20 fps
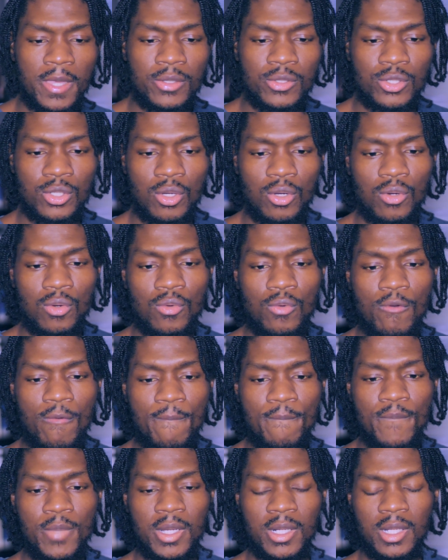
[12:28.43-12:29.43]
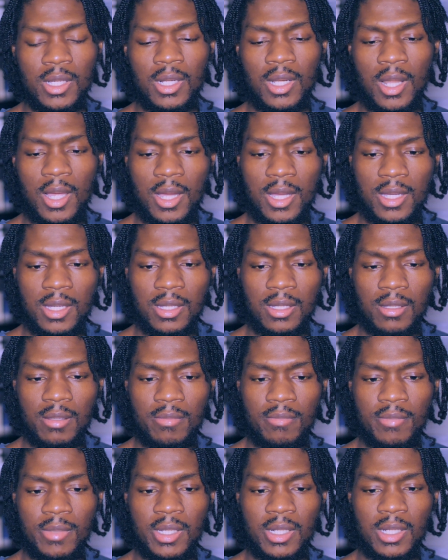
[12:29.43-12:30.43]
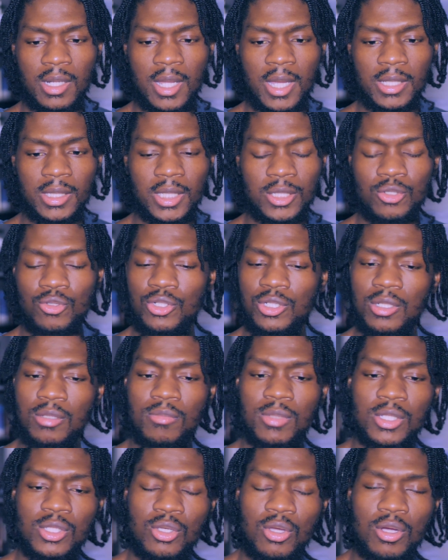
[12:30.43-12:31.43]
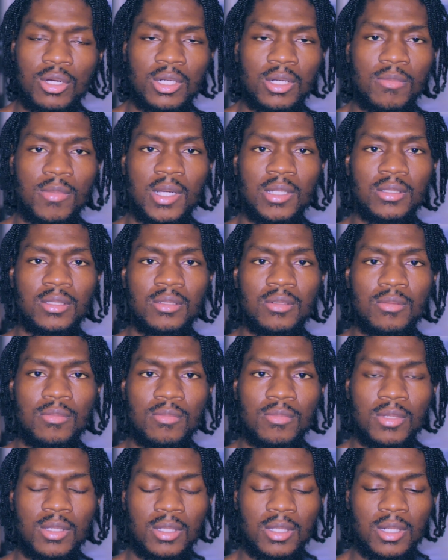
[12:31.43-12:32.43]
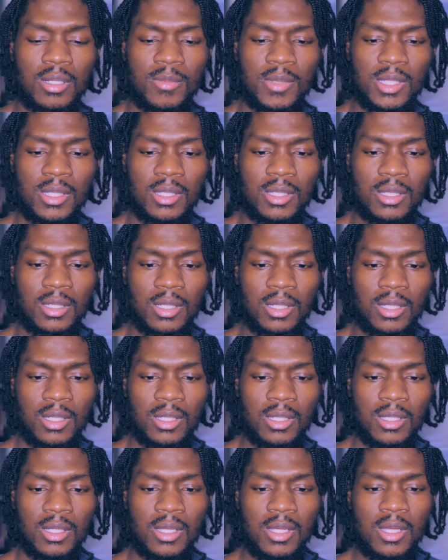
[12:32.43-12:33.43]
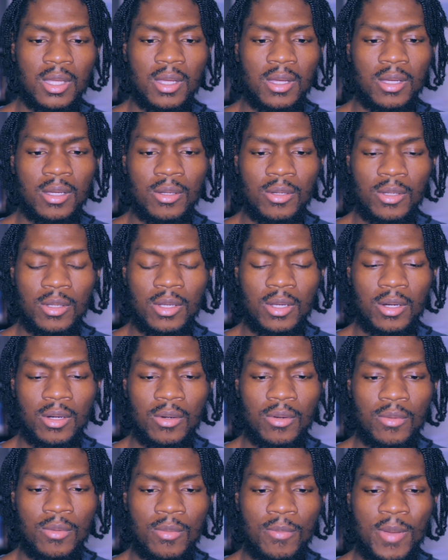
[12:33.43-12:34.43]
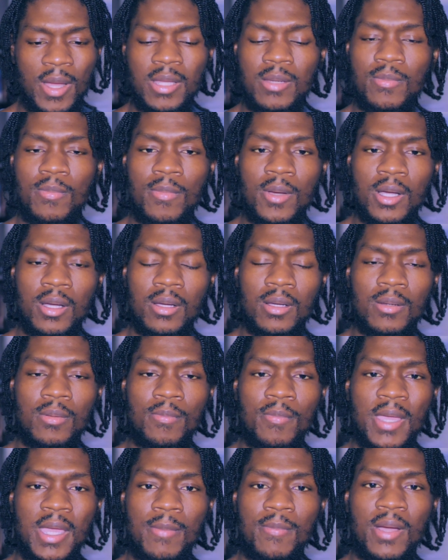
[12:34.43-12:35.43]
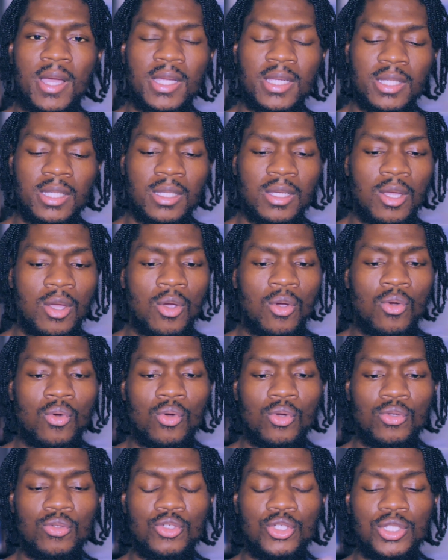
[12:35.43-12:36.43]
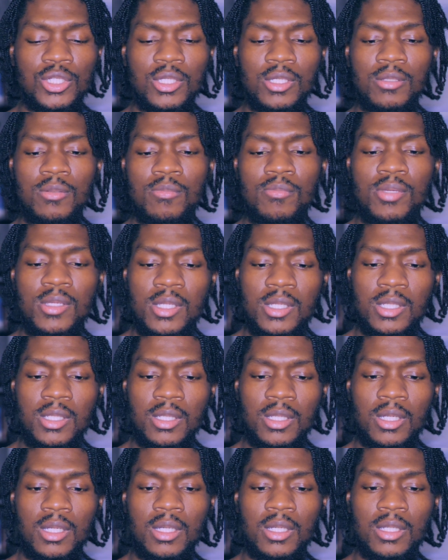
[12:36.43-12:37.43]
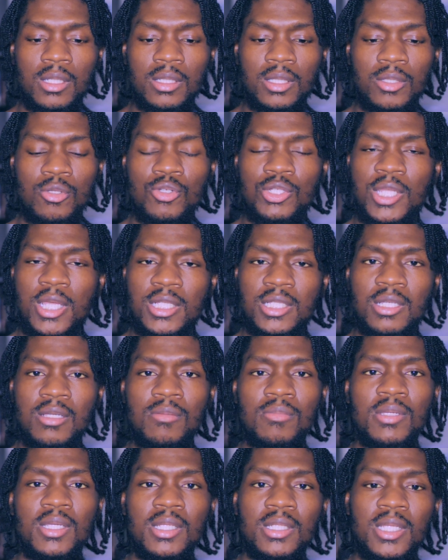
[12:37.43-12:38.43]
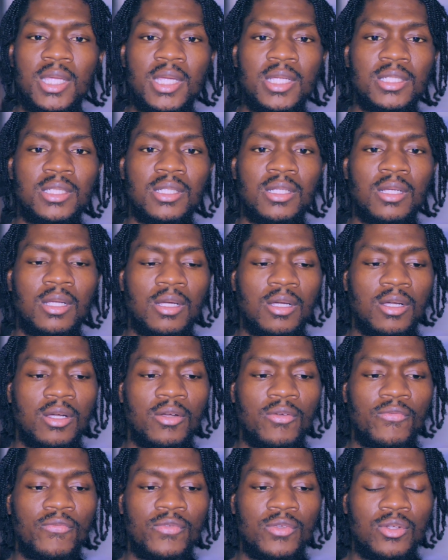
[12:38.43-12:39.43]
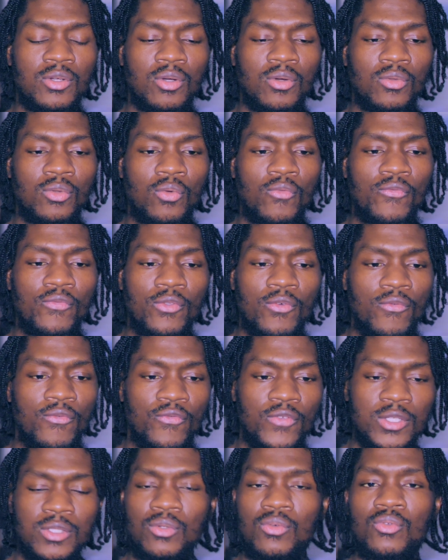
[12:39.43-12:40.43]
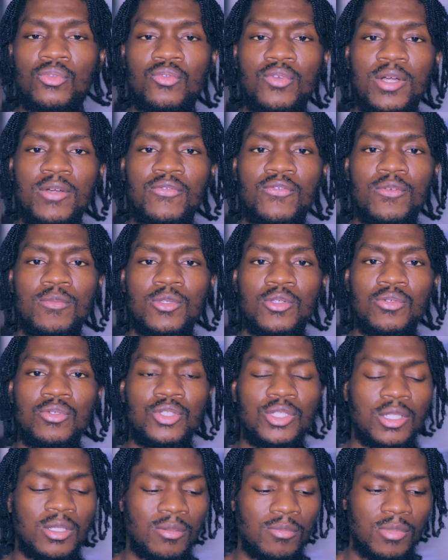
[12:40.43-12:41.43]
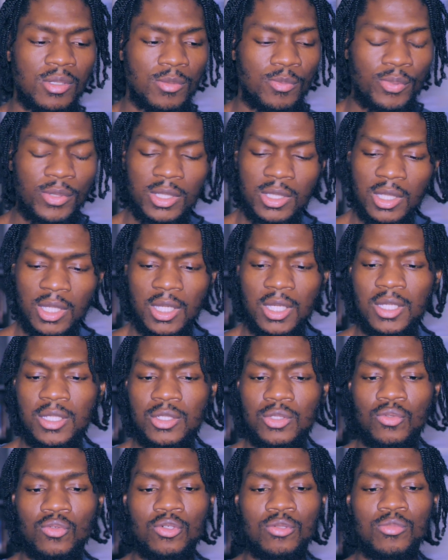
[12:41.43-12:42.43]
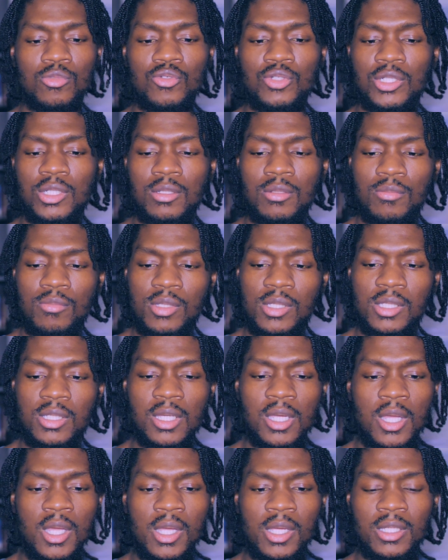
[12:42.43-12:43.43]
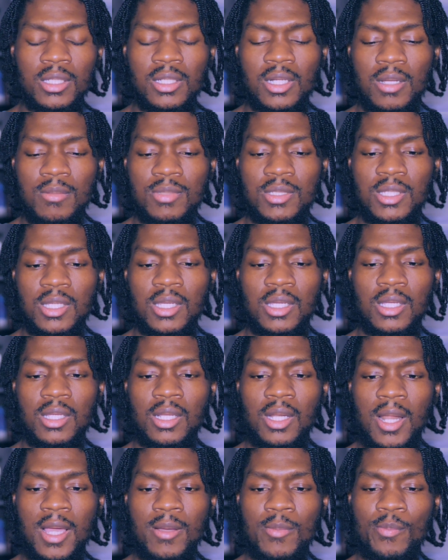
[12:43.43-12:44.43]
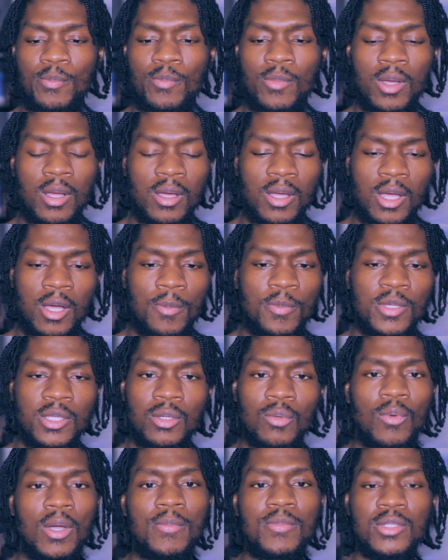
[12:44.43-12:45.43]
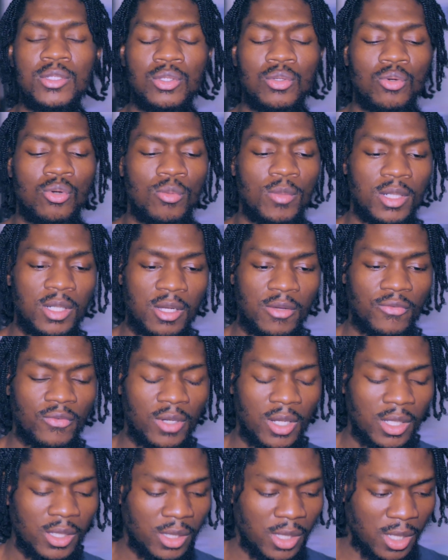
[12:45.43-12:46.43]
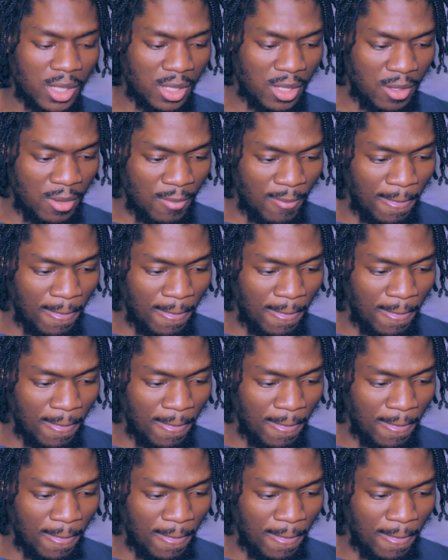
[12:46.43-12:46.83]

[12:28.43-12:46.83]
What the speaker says: So meaning like that you shouldn't be talking about them, and I mean, you know, backbiting, or you shouldn't be, they shouldn't be in danger of, you know, no physical threat from you. You shouldn't be putting your hands on them. You shouldn't be, you know what I'm saying, like upping your weapon to them or nothing like that.